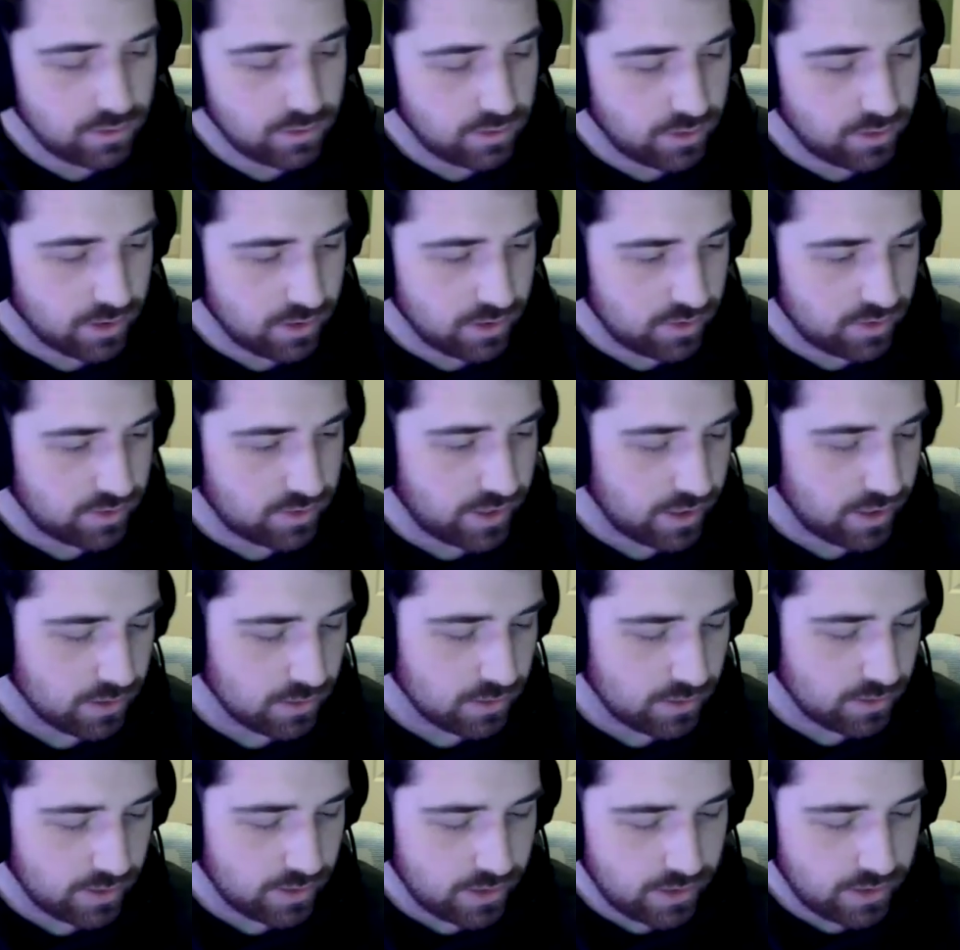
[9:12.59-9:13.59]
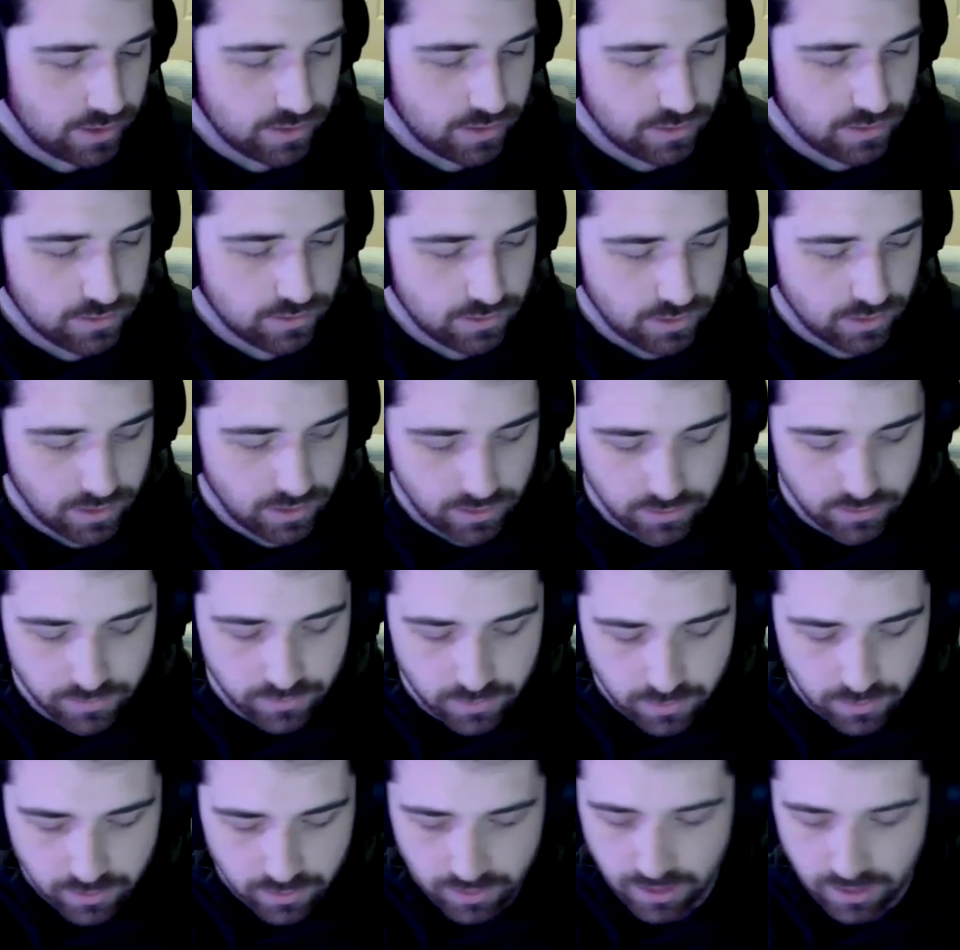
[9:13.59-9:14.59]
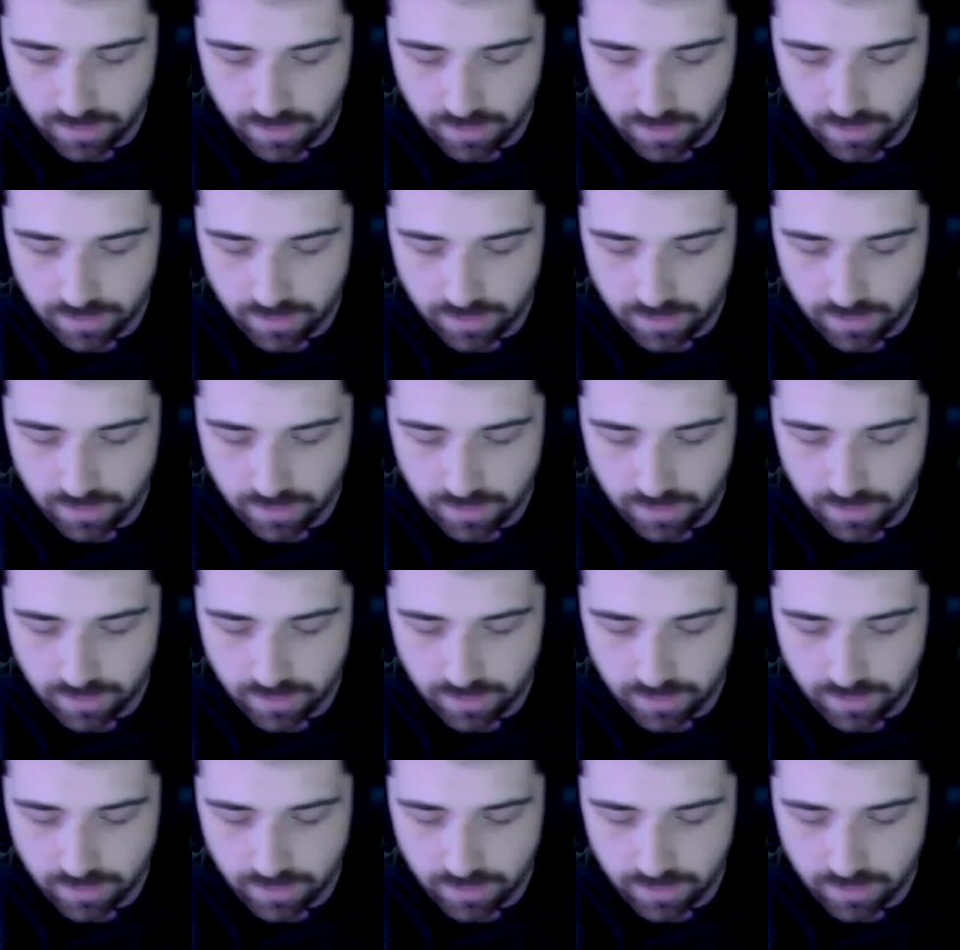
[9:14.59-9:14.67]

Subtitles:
done sterilely and avoid.